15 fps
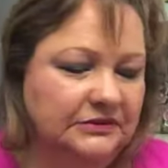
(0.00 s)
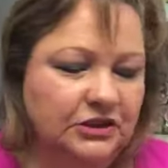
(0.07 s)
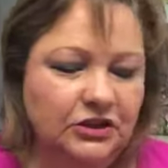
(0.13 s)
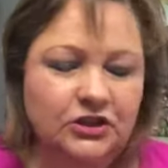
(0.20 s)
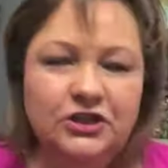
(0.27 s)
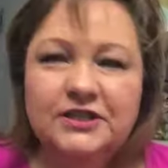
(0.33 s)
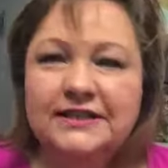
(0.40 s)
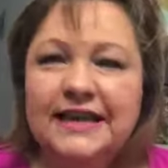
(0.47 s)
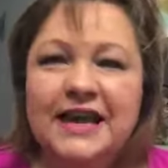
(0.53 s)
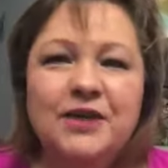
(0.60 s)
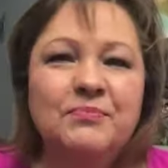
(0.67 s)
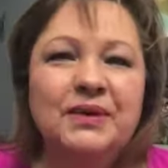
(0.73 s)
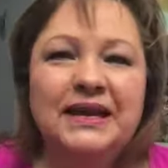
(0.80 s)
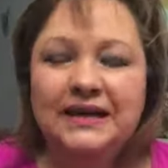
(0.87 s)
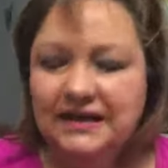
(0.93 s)
You just
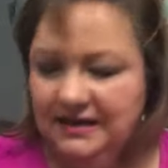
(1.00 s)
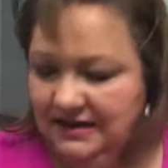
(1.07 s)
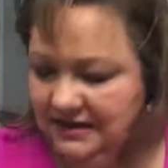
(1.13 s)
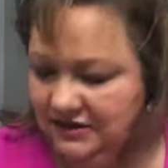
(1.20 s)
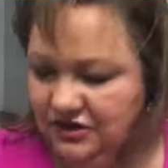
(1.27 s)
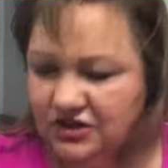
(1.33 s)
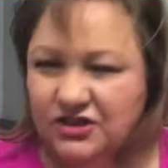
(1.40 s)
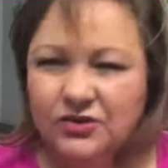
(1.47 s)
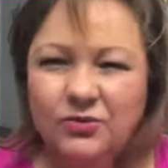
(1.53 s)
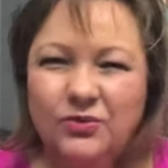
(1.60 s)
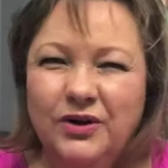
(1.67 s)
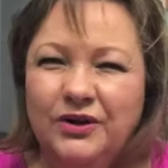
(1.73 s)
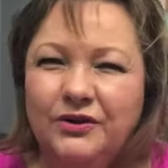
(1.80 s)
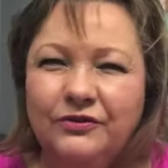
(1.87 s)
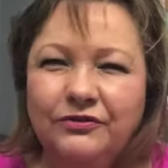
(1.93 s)
can't beat it. It's just a
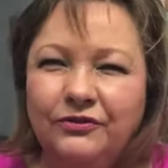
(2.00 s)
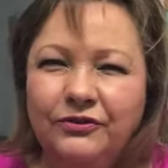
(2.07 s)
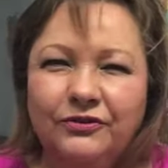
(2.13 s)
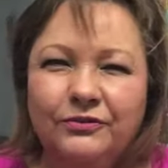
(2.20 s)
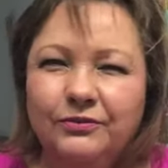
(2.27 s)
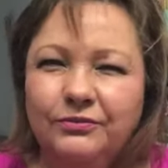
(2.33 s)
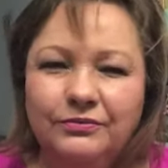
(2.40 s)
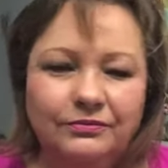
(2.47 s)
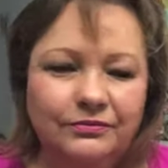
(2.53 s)
wonderful,